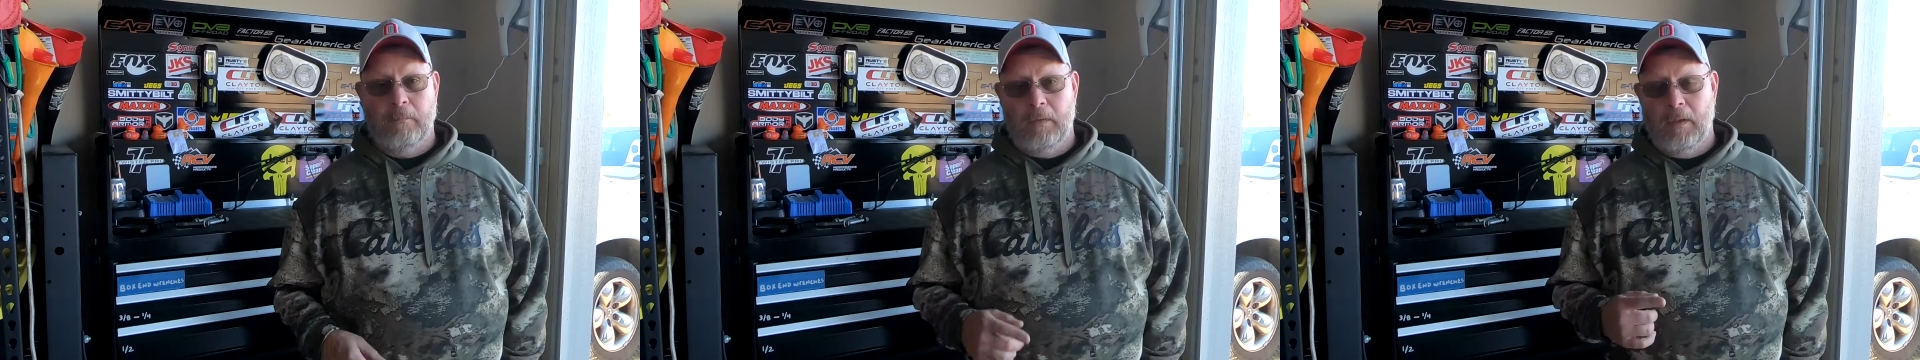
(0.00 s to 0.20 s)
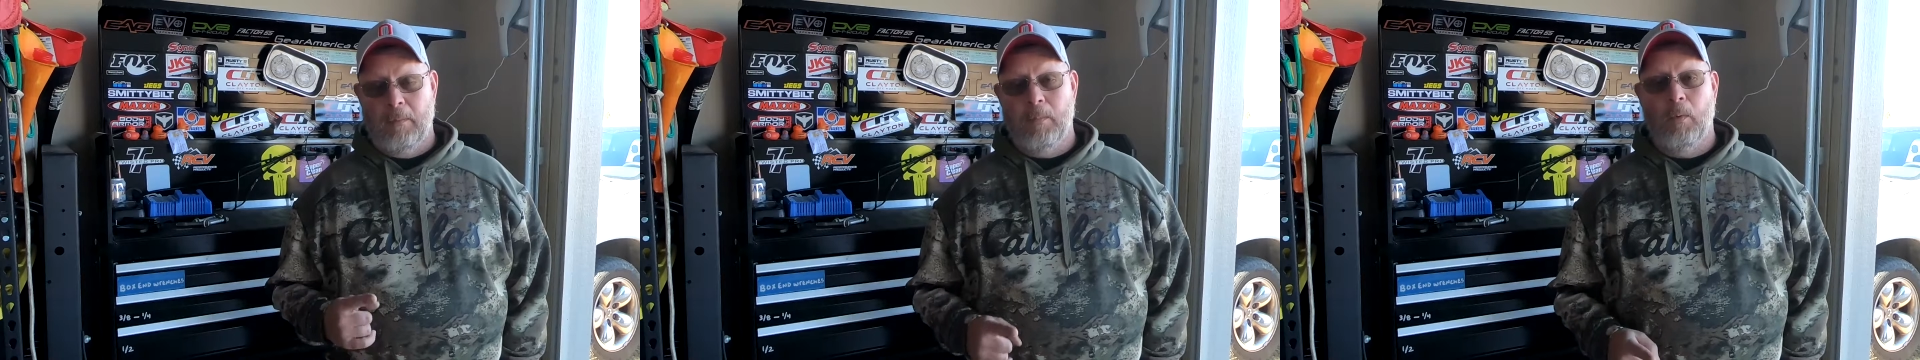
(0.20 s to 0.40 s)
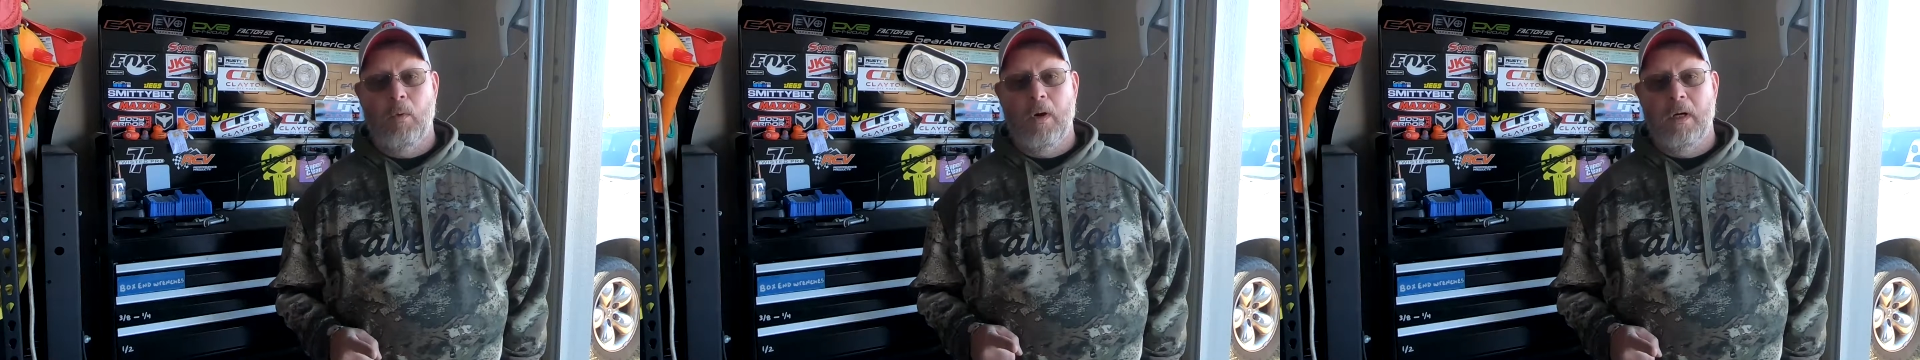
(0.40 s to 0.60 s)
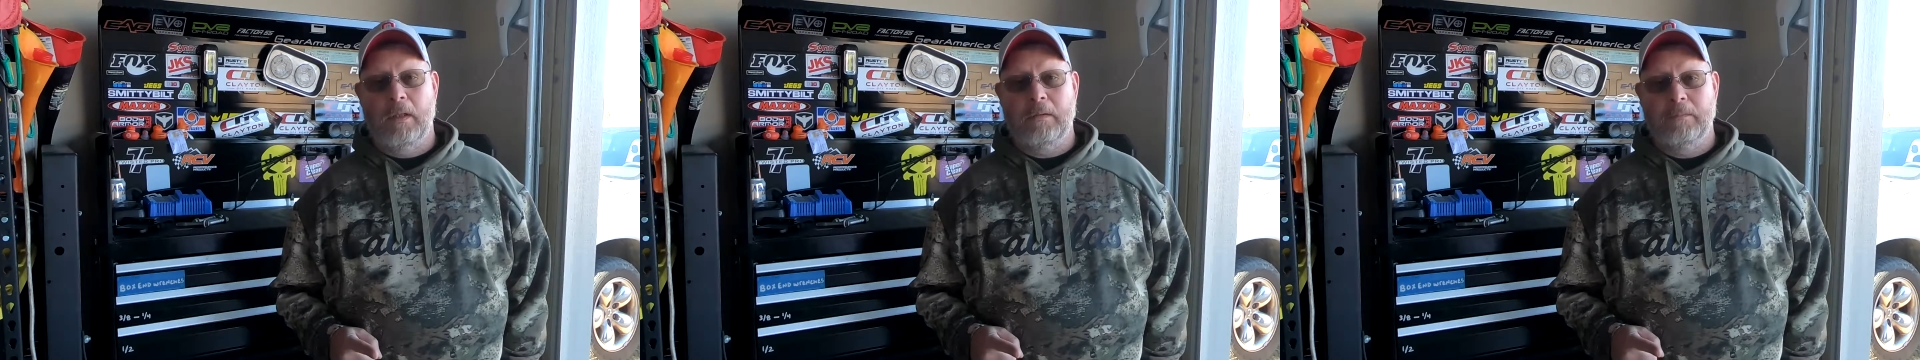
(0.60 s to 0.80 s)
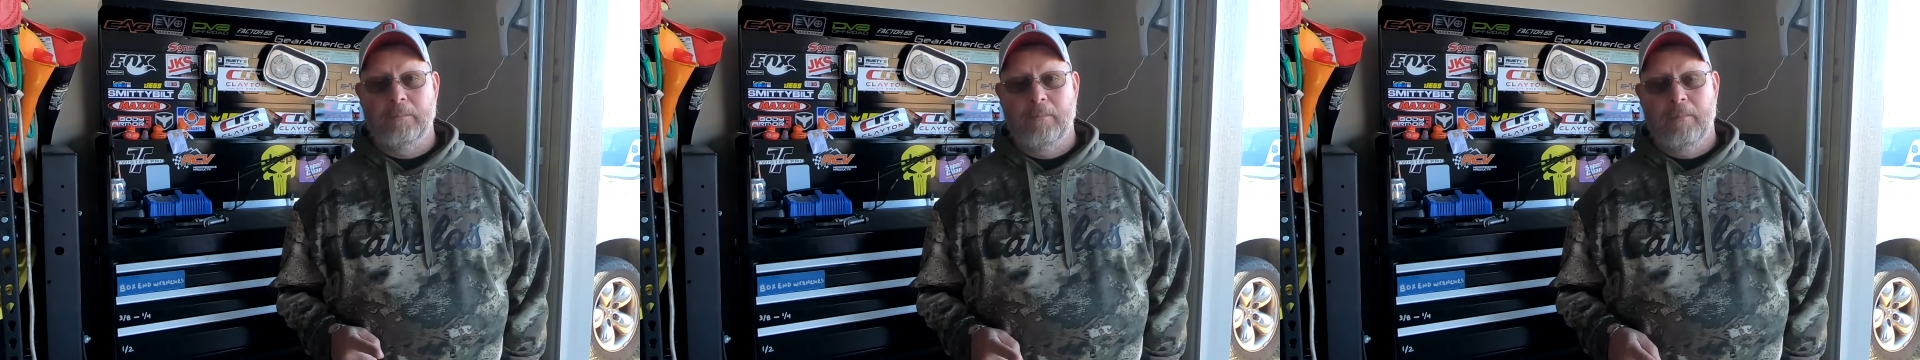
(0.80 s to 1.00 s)
Number
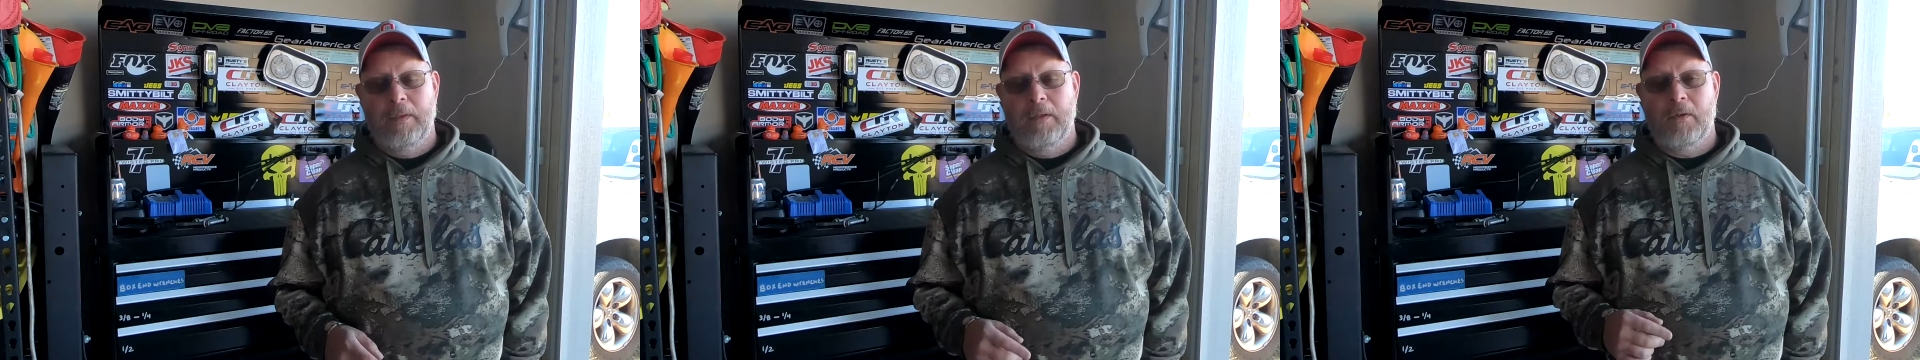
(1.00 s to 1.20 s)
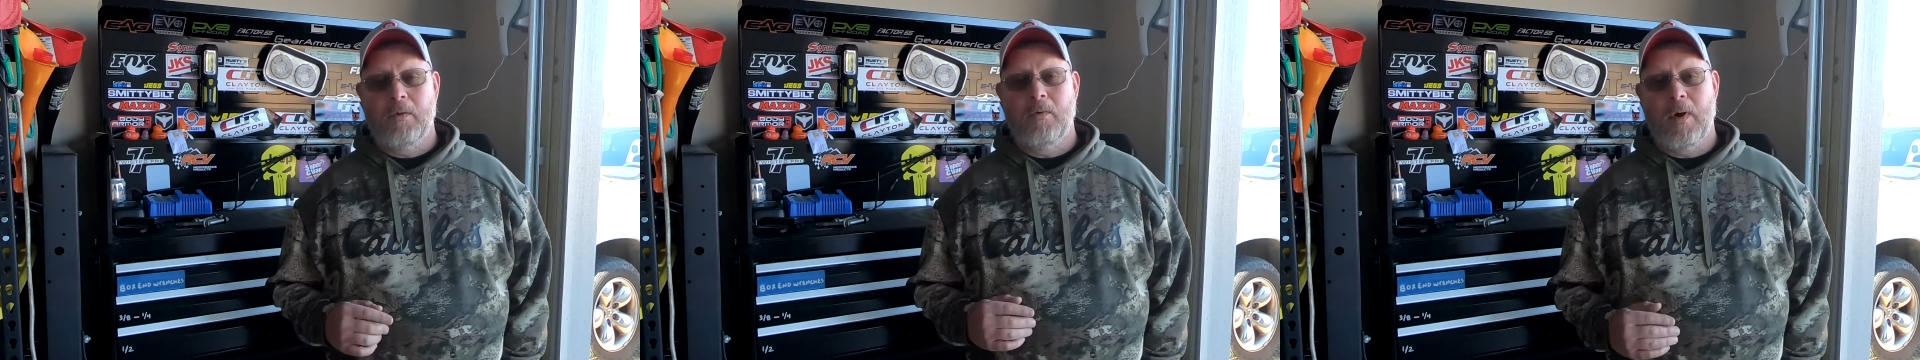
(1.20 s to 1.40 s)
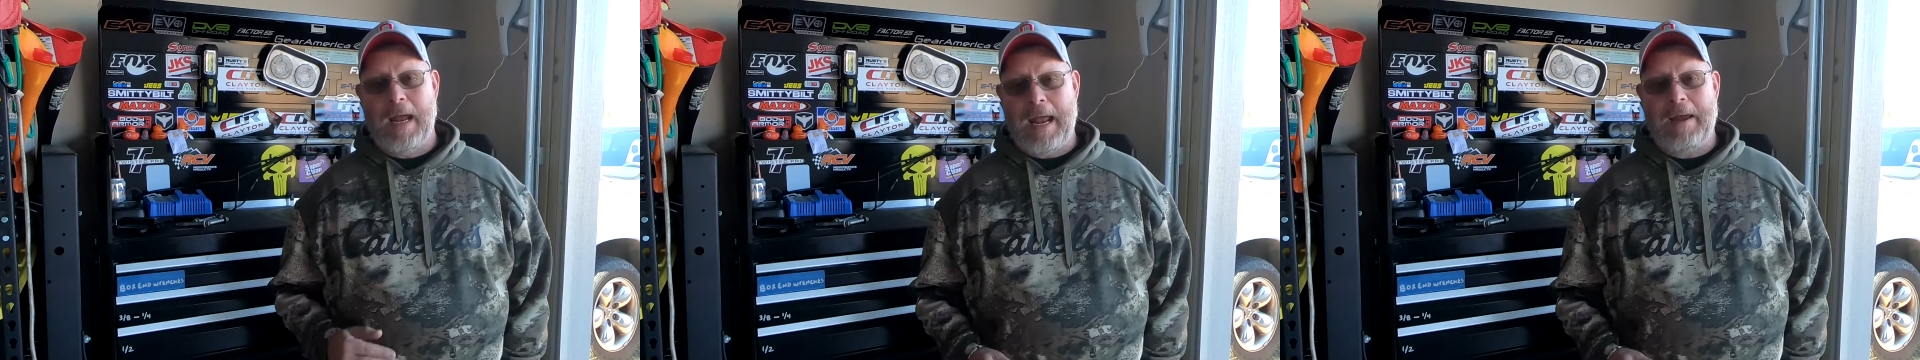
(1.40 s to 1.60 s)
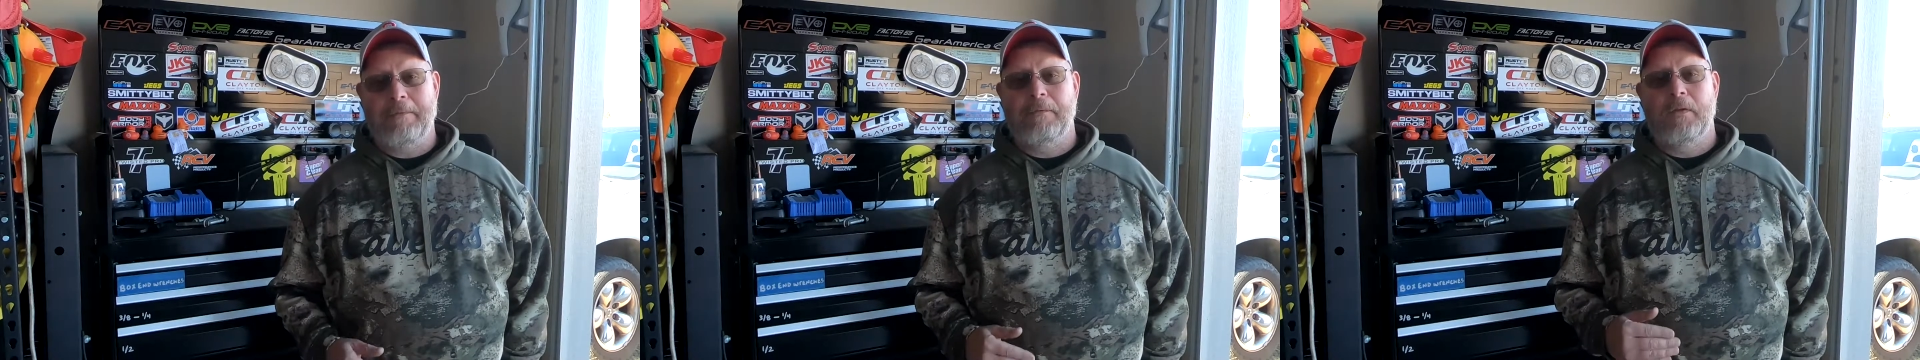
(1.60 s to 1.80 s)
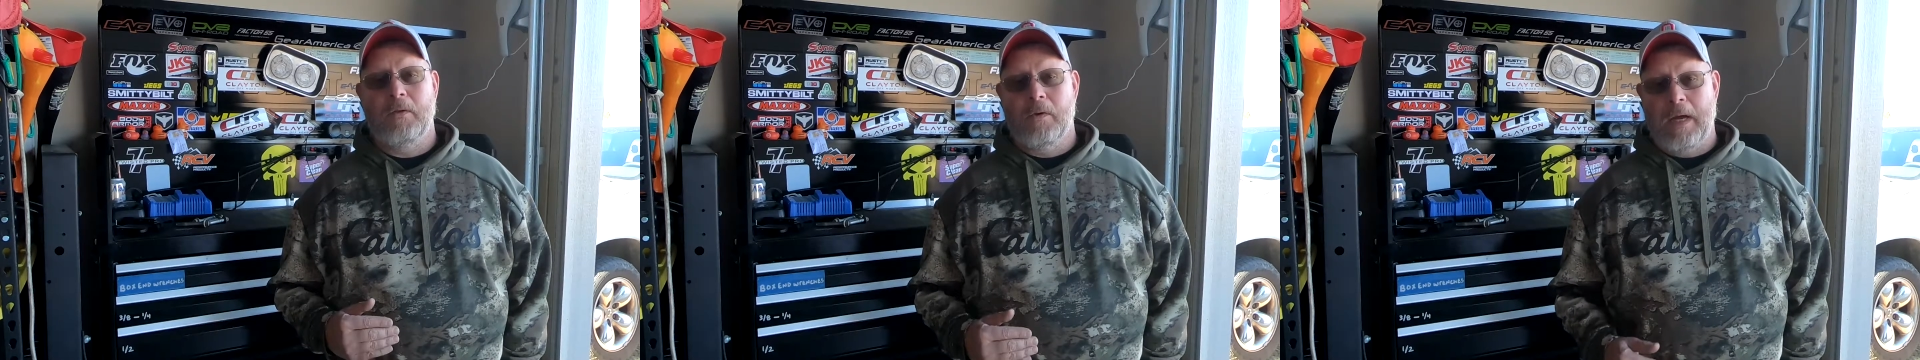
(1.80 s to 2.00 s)
one, you
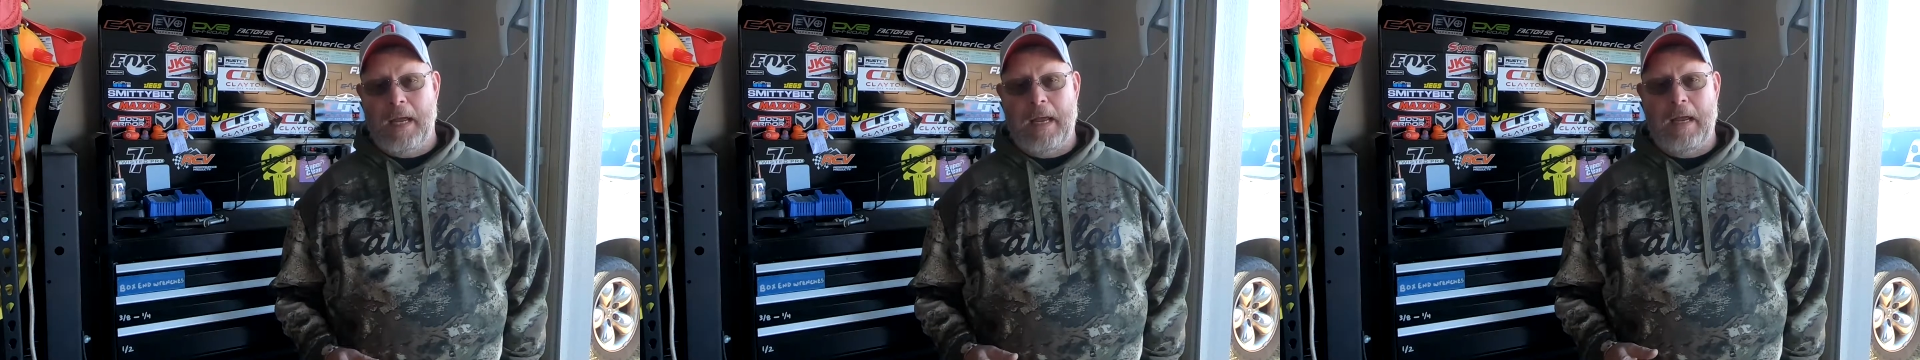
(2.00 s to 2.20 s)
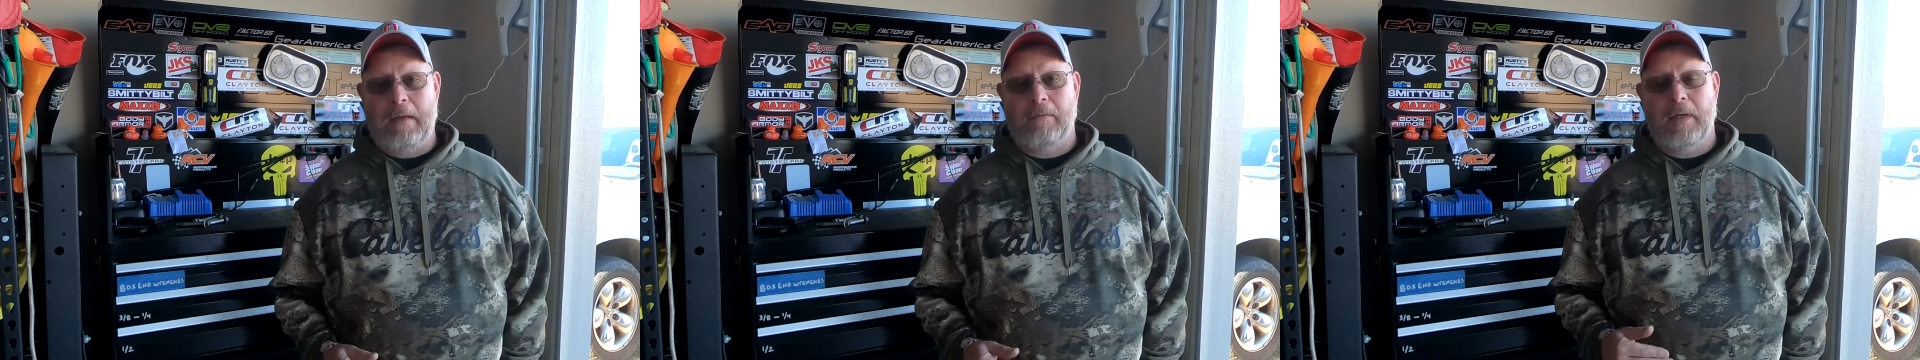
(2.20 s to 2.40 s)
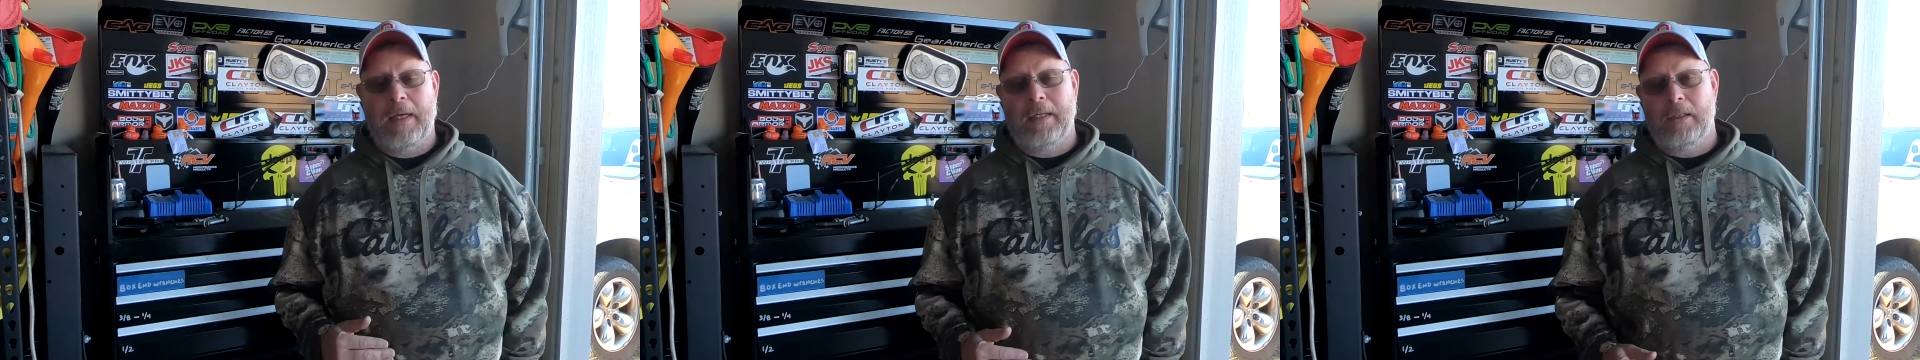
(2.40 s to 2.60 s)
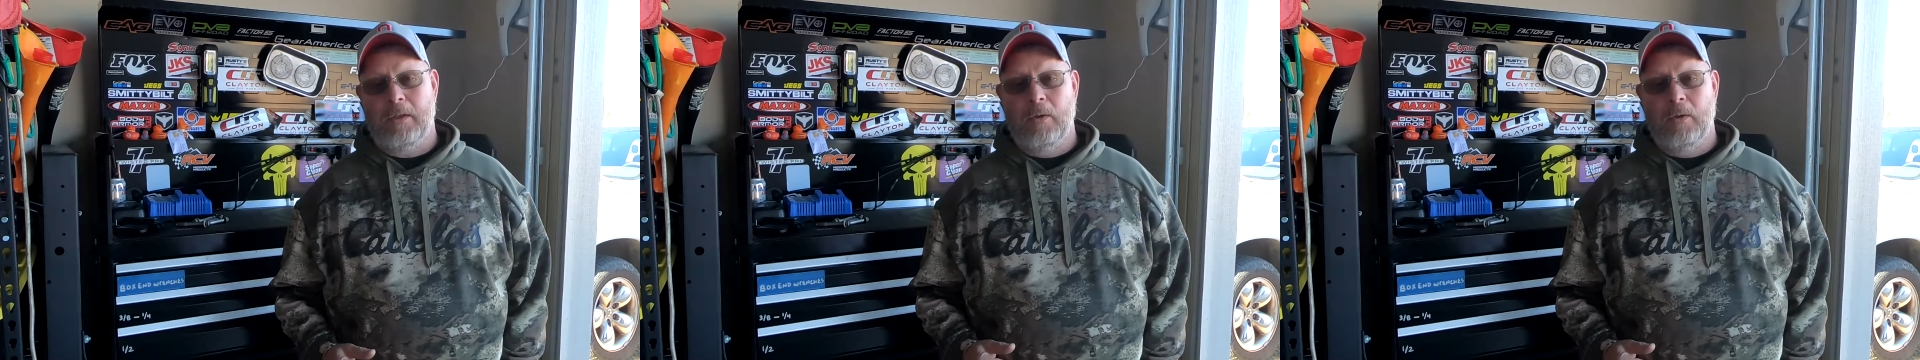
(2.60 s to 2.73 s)
have to have a